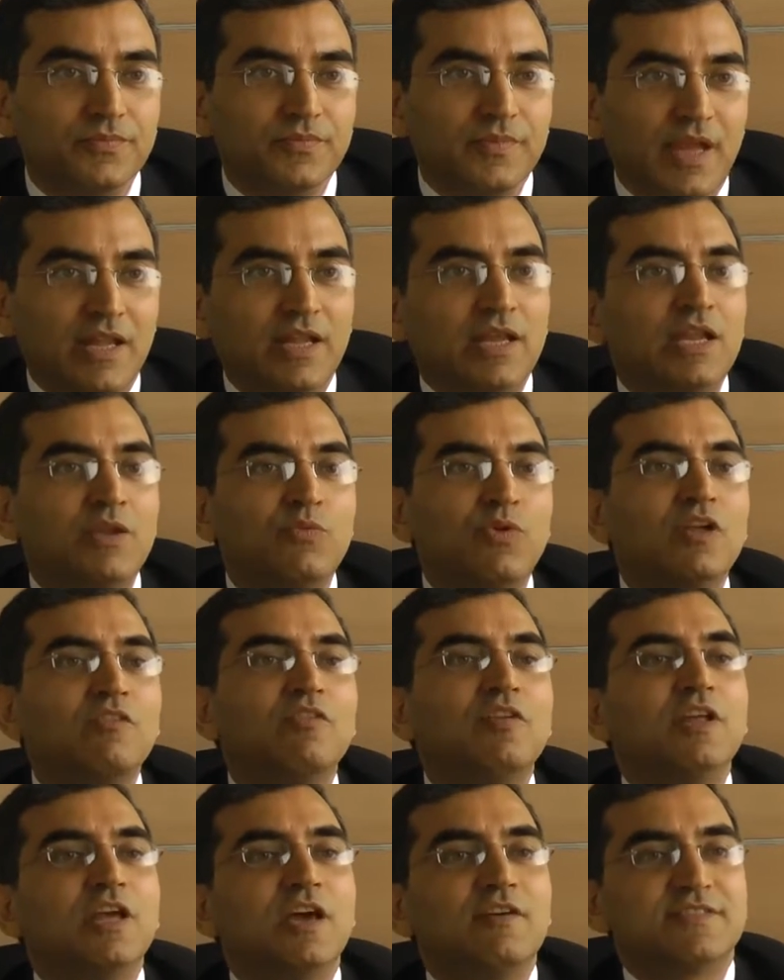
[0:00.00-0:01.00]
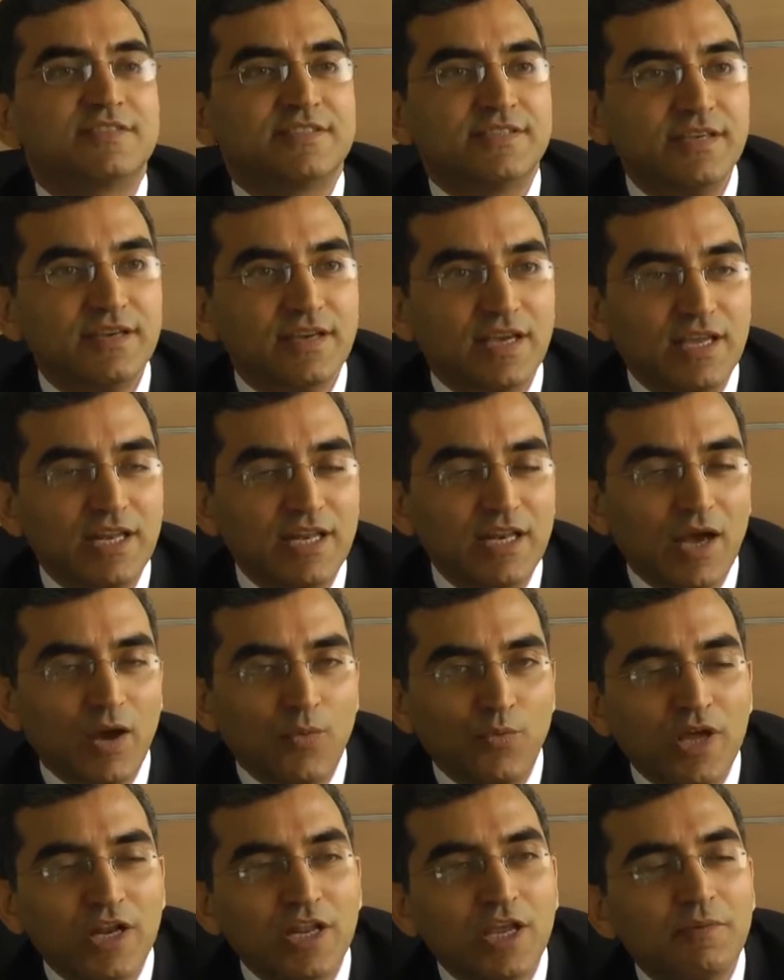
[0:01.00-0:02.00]
And invariably
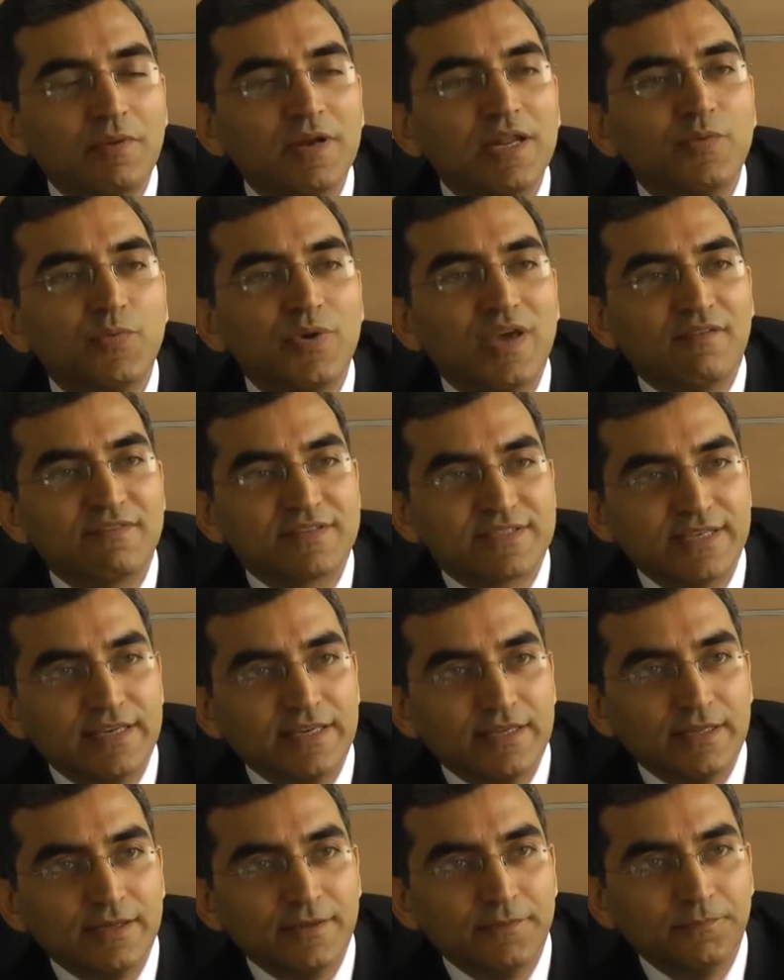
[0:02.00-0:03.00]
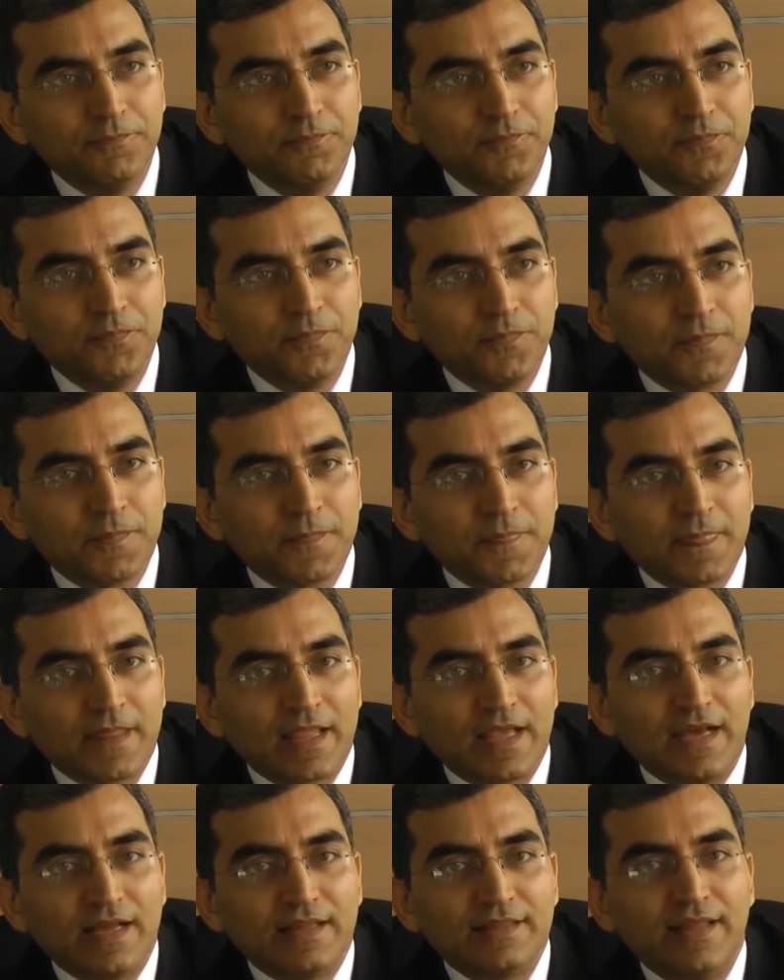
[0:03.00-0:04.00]
we have seen
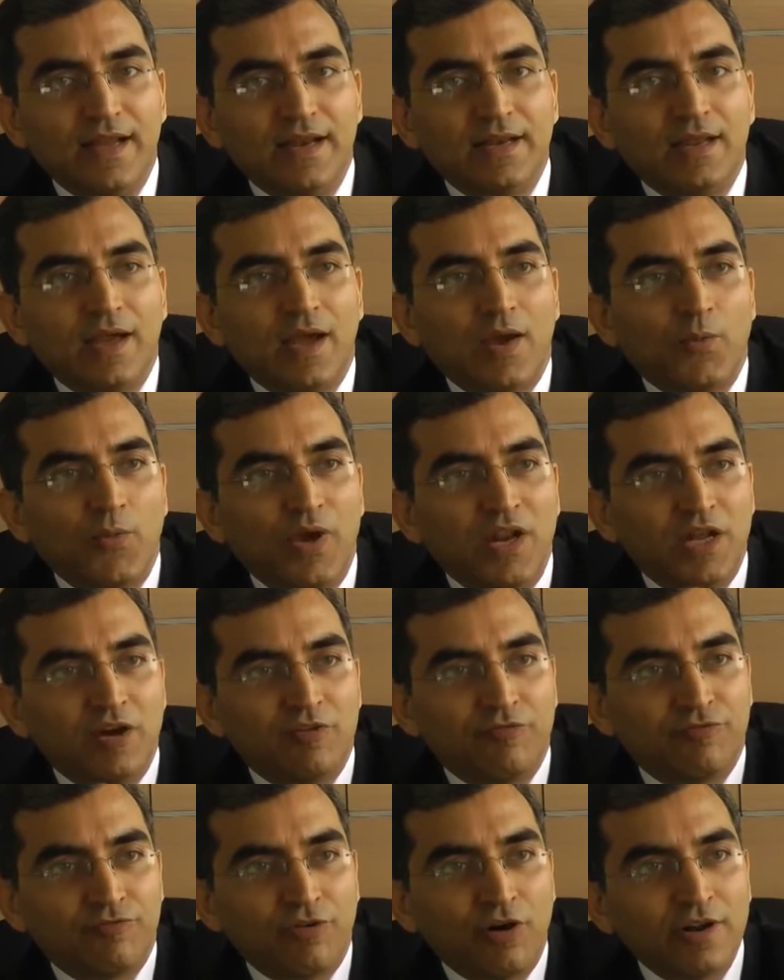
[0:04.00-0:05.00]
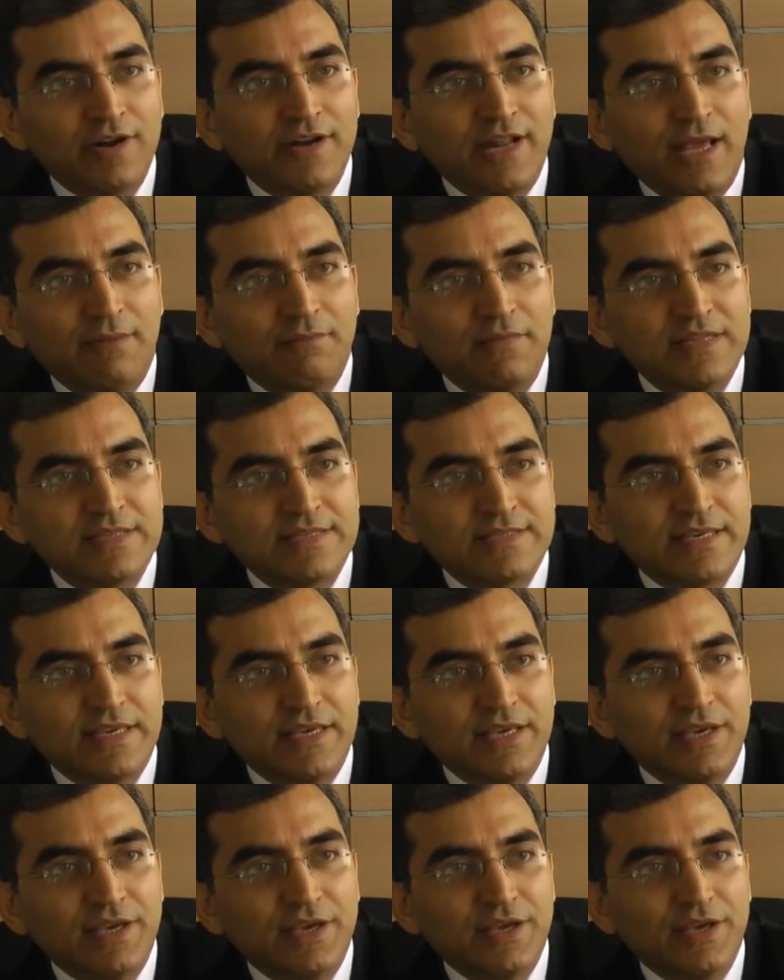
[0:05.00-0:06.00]
that when a foreign
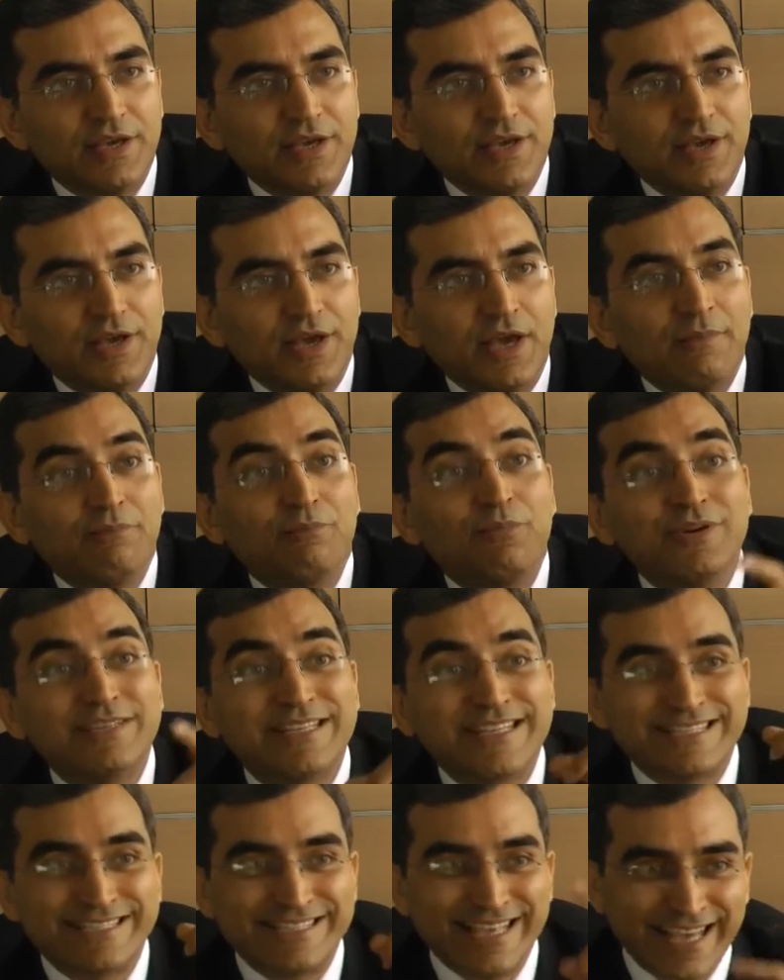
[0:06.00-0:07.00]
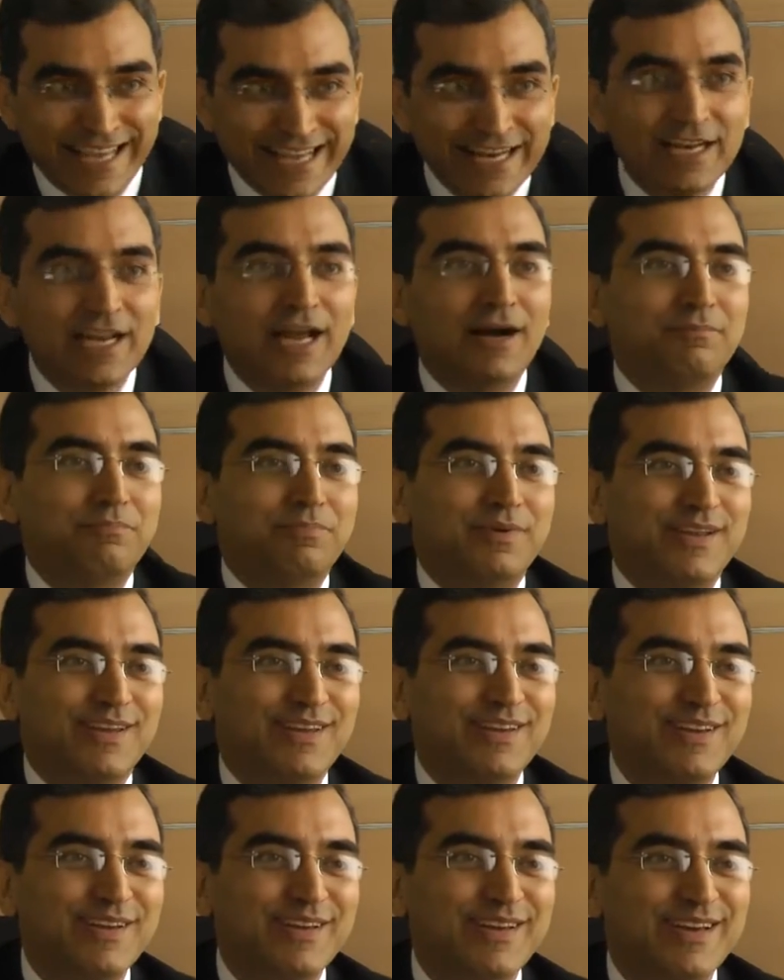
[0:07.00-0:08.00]
MNC puts a second
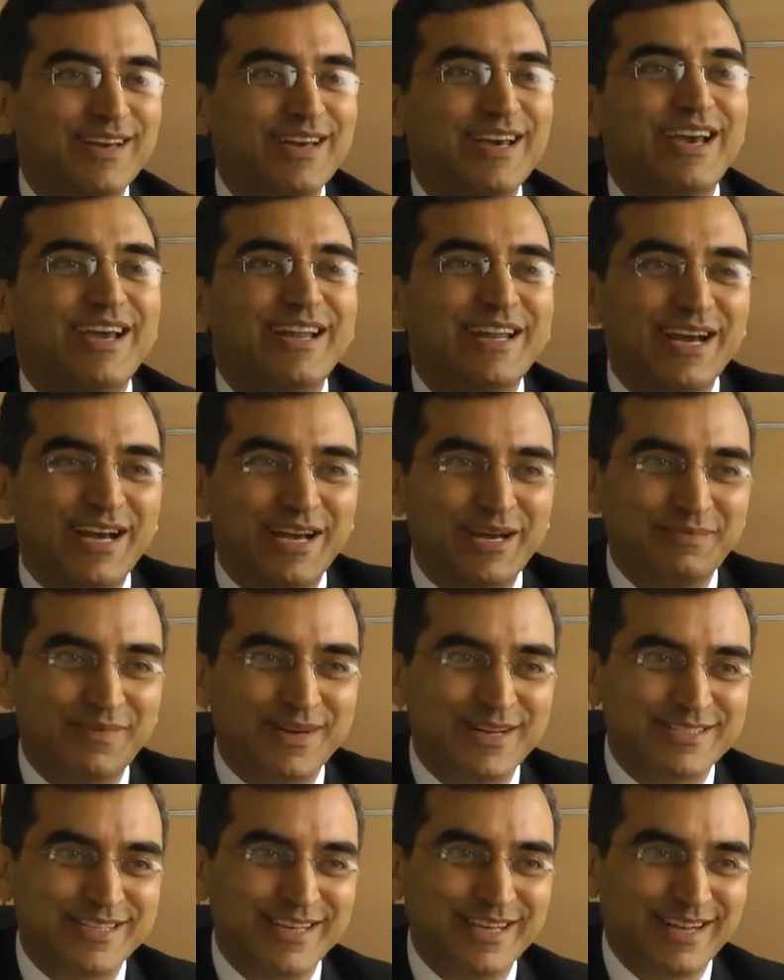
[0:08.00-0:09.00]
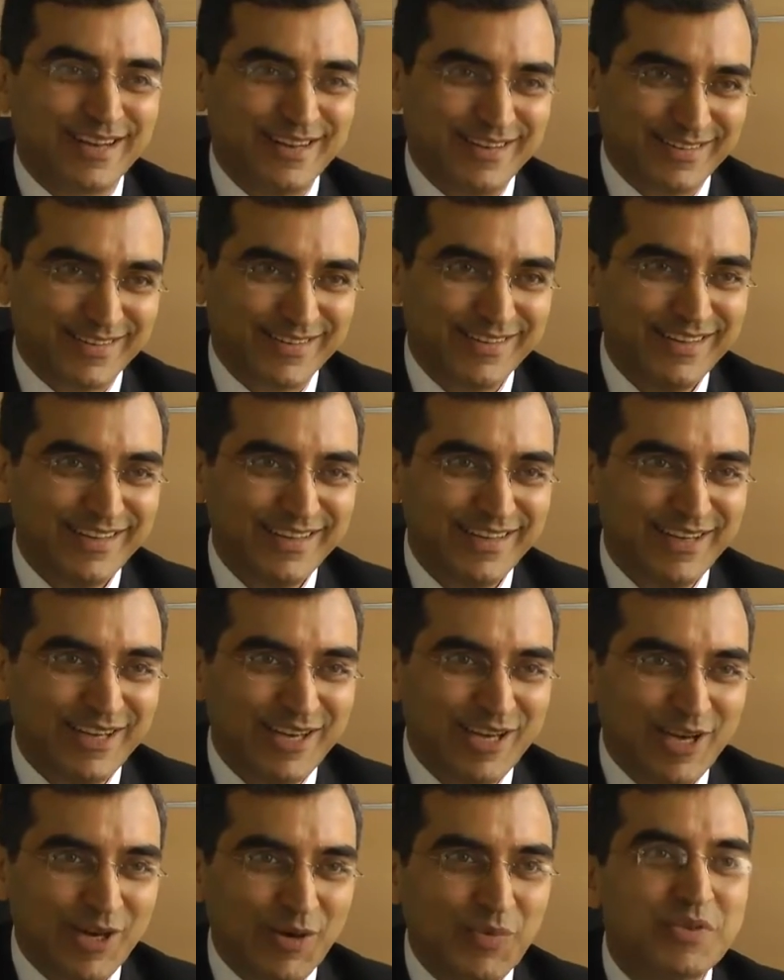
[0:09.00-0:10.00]
company in an emerging country,
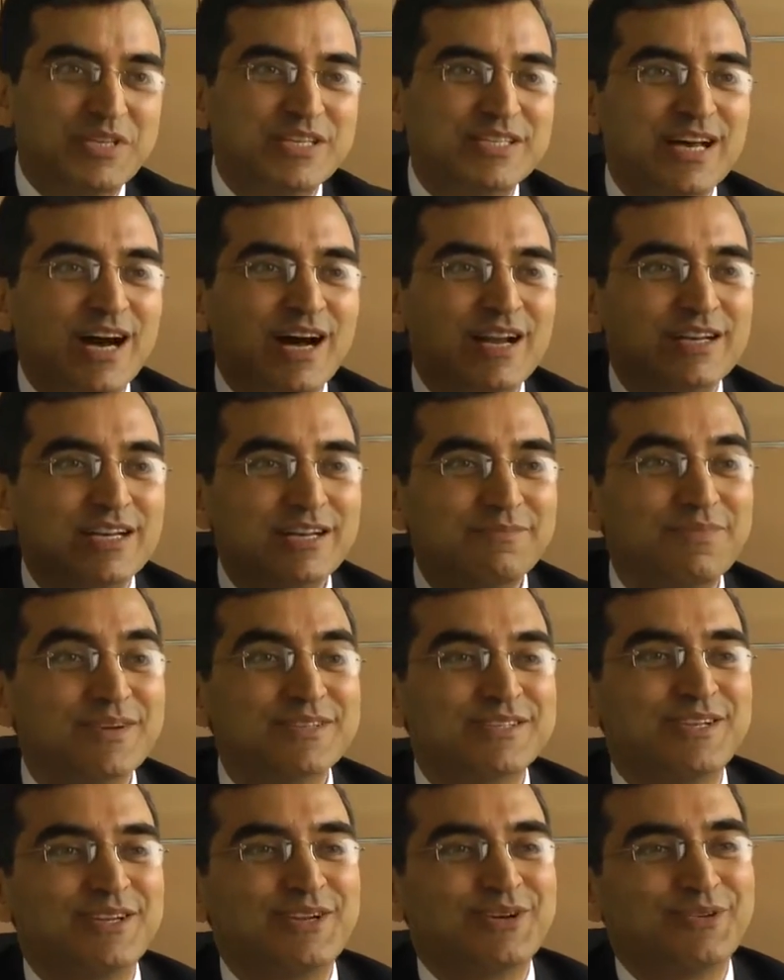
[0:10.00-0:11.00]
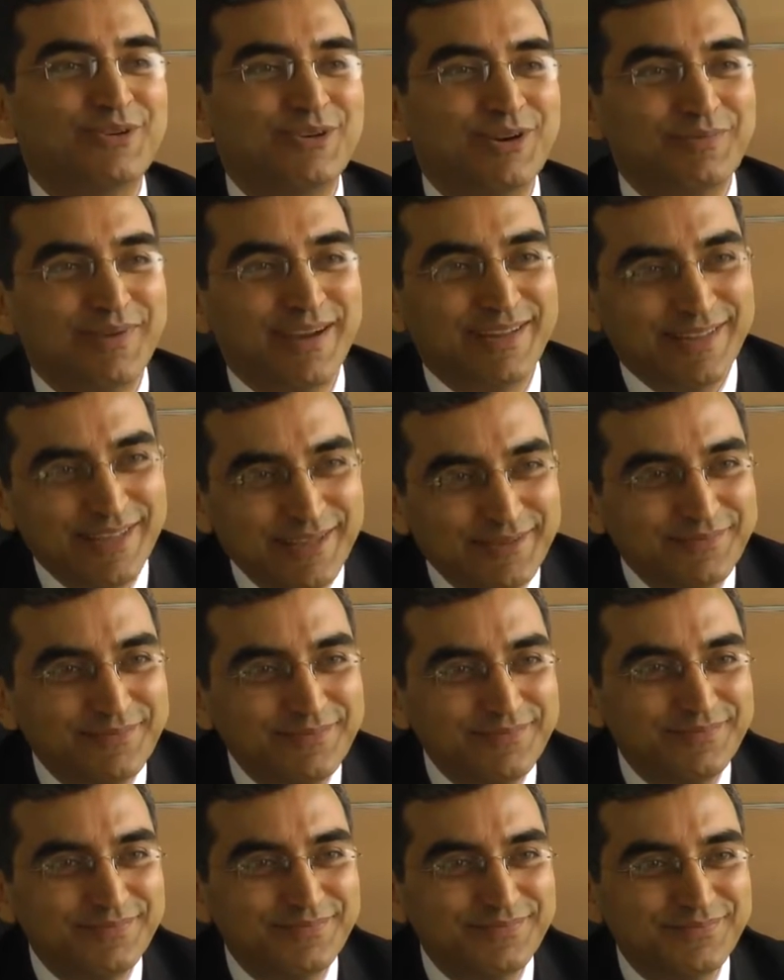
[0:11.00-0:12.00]
which is 100% owned by
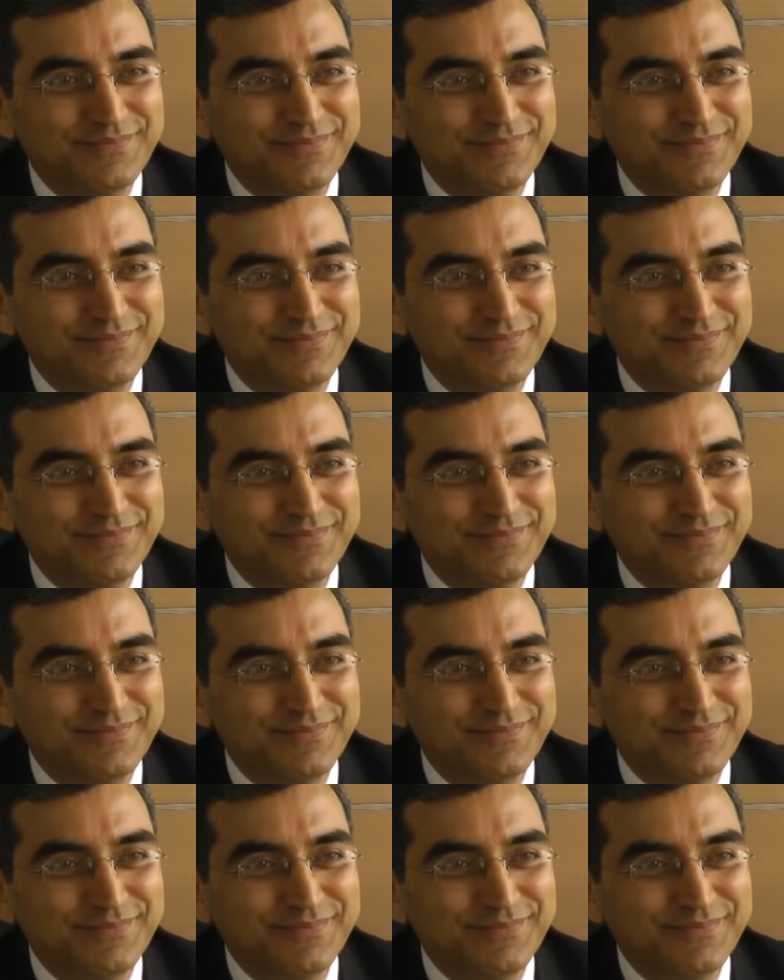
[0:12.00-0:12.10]
them,